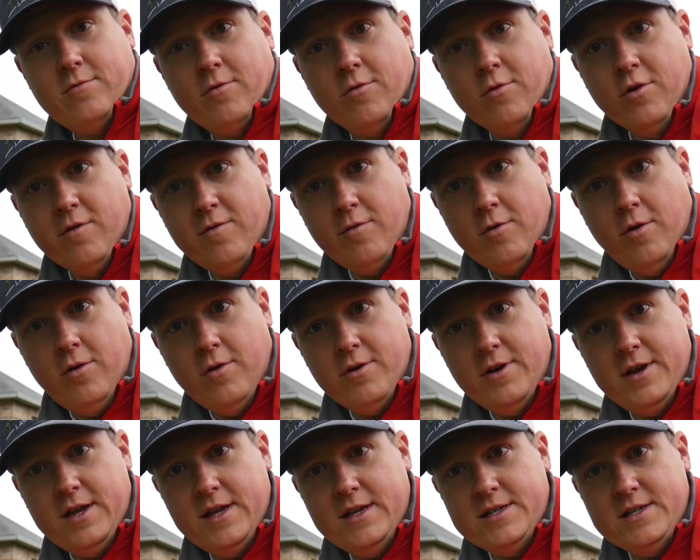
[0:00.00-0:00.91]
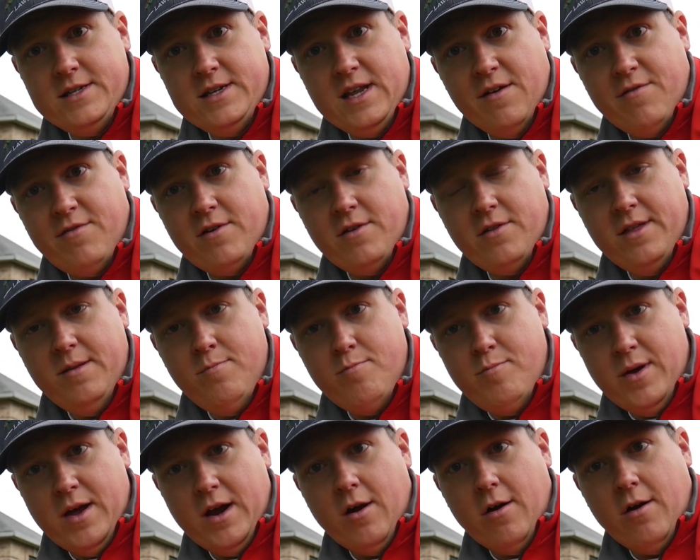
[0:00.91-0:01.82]
grooved roller is definitely
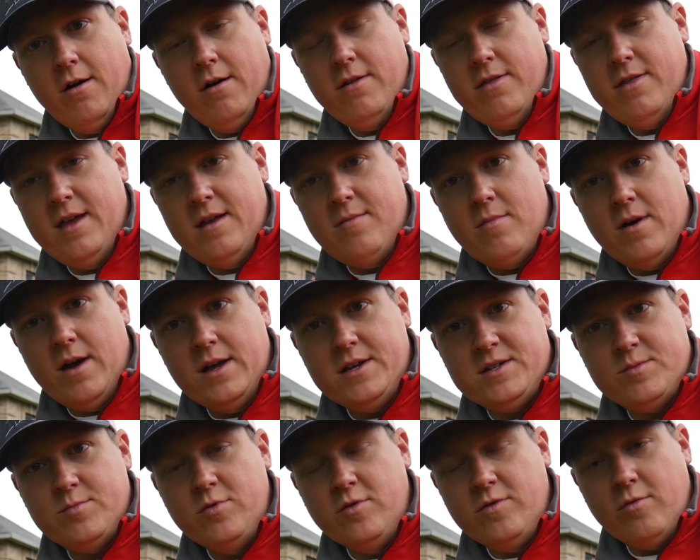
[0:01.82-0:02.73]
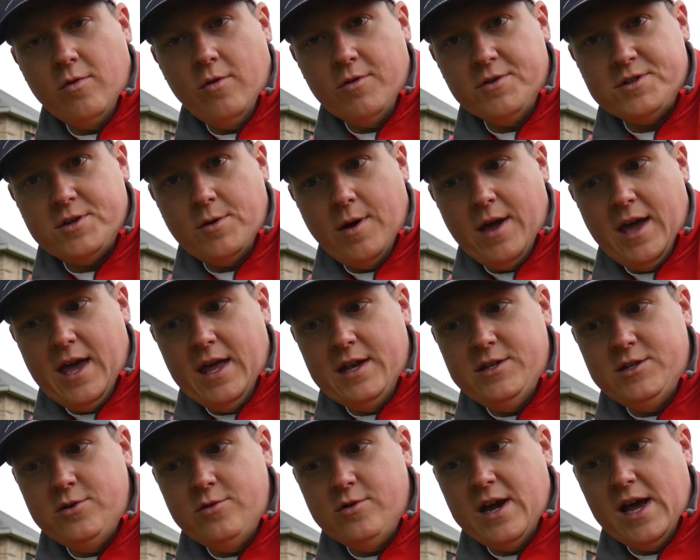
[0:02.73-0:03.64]
bigger than my smooth roller, so I
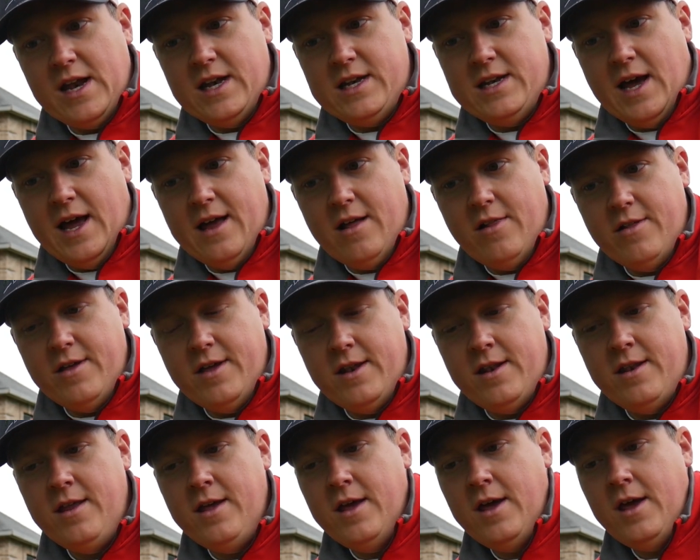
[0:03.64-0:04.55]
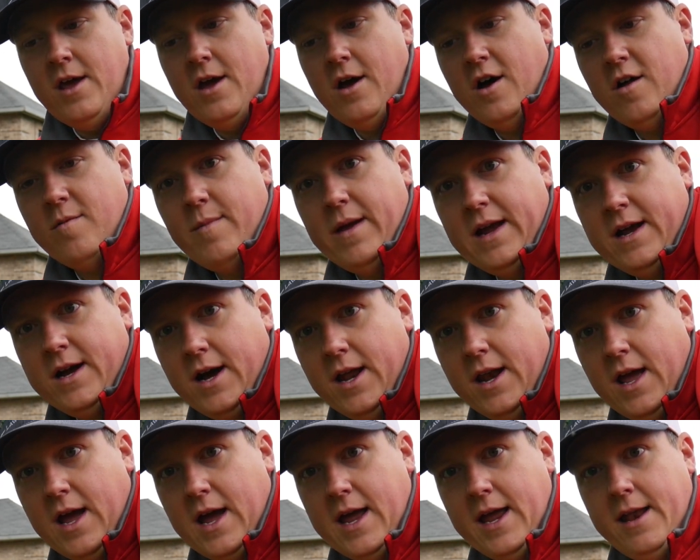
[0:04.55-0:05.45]
had to kind of dial in on my
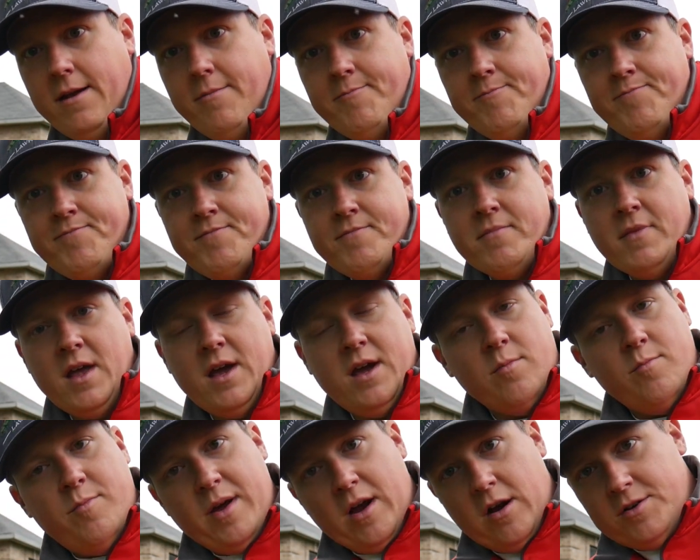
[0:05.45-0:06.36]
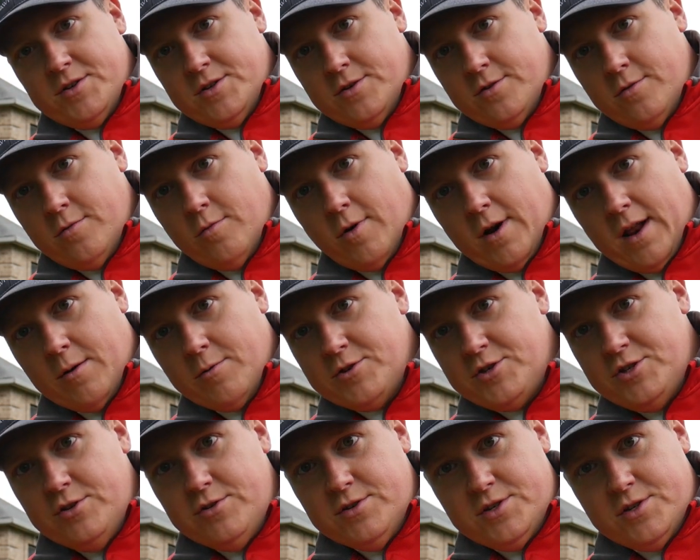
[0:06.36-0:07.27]
cut height compared to what I
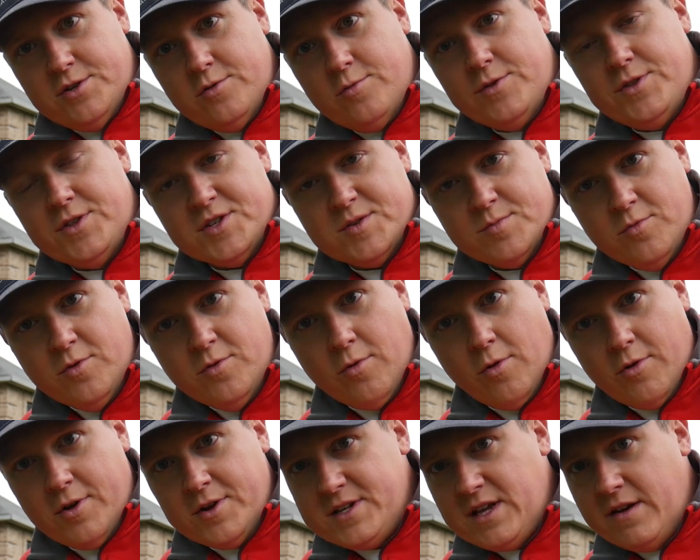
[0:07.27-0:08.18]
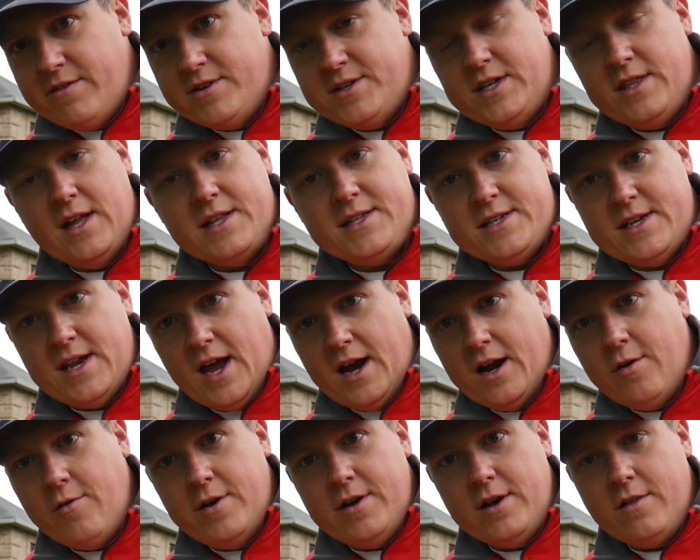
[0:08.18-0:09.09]
was used to with the smooth roller, because obviously that's
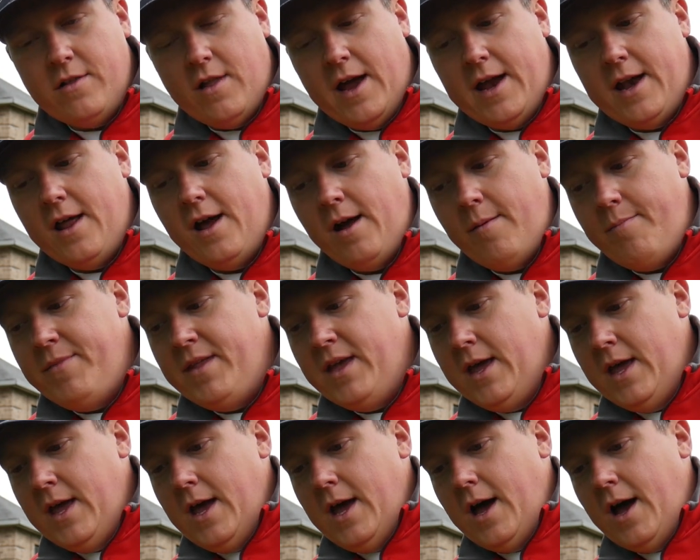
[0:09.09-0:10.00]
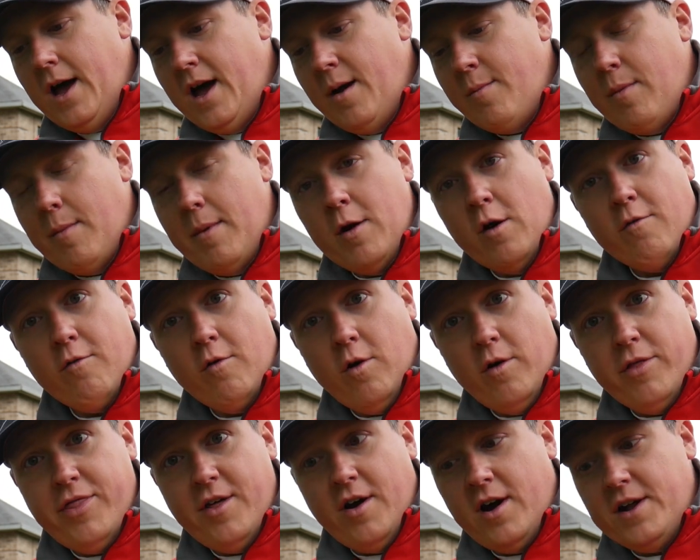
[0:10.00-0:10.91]
not going to line up. But my
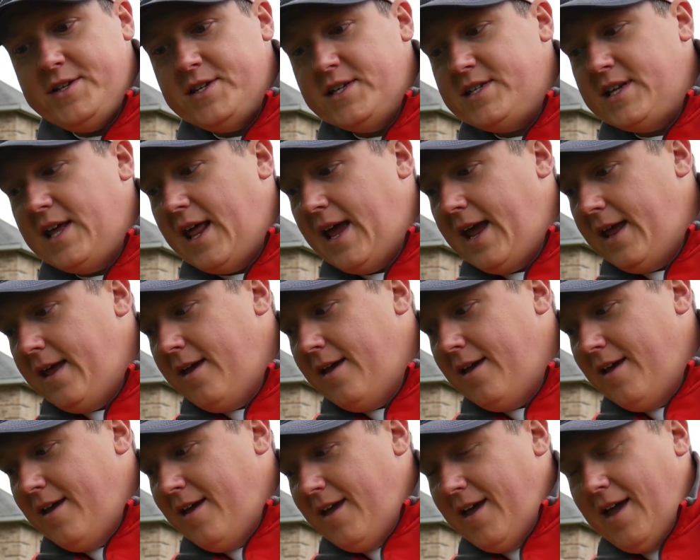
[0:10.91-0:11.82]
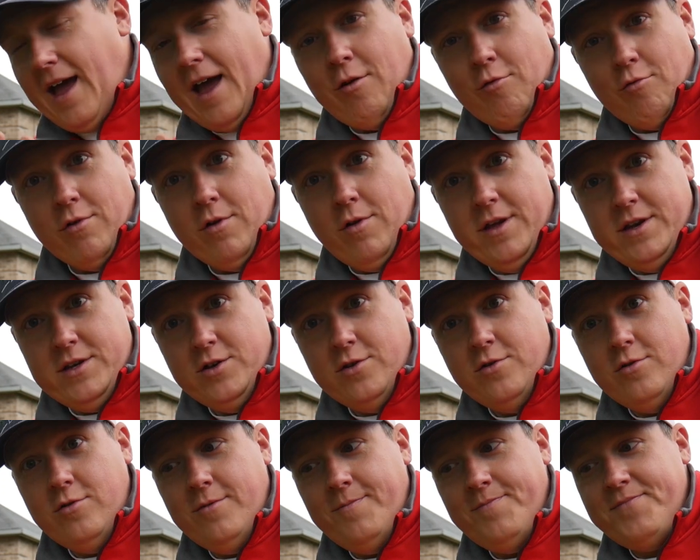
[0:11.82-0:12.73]
overall thoughts is that I really
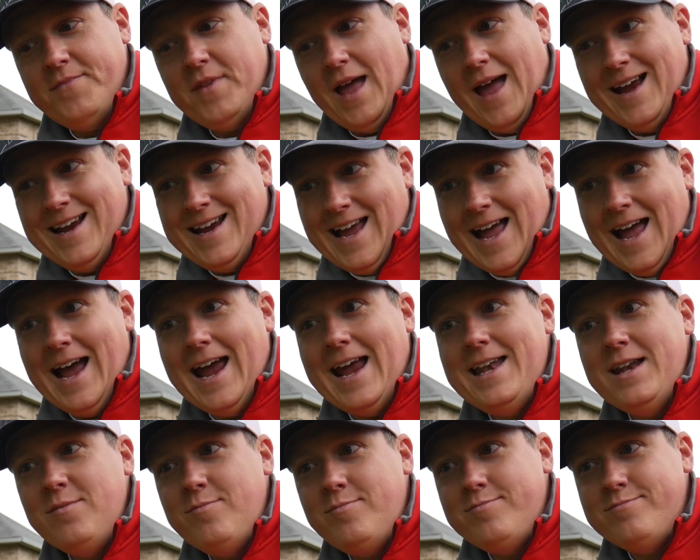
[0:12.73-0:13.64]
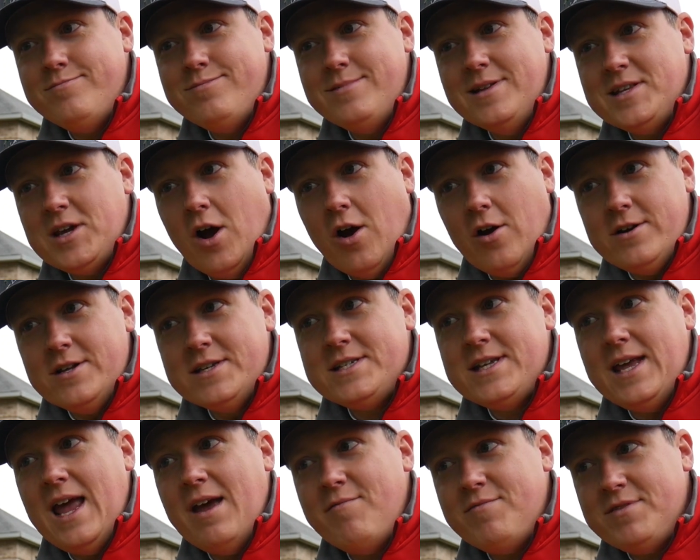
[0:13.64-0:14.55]
do, it's hard to
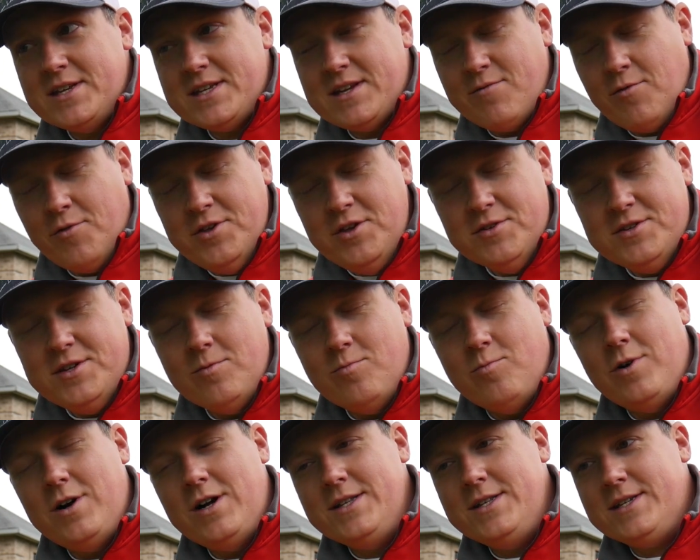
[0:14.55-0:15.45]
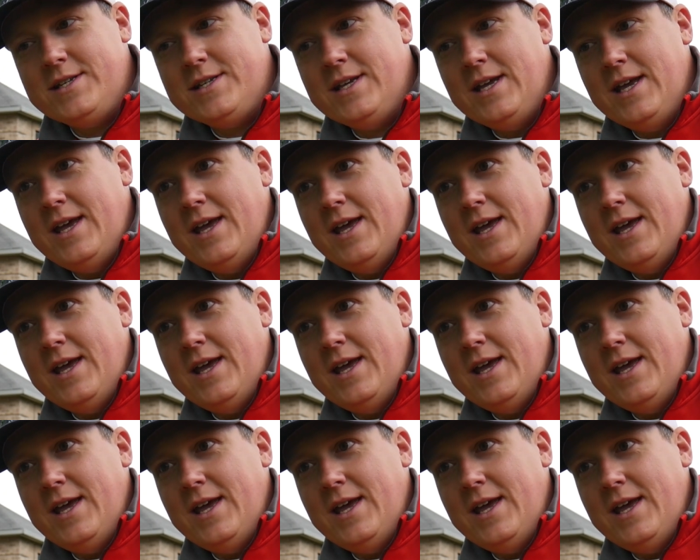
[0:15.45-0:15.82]
say since I've only used it once.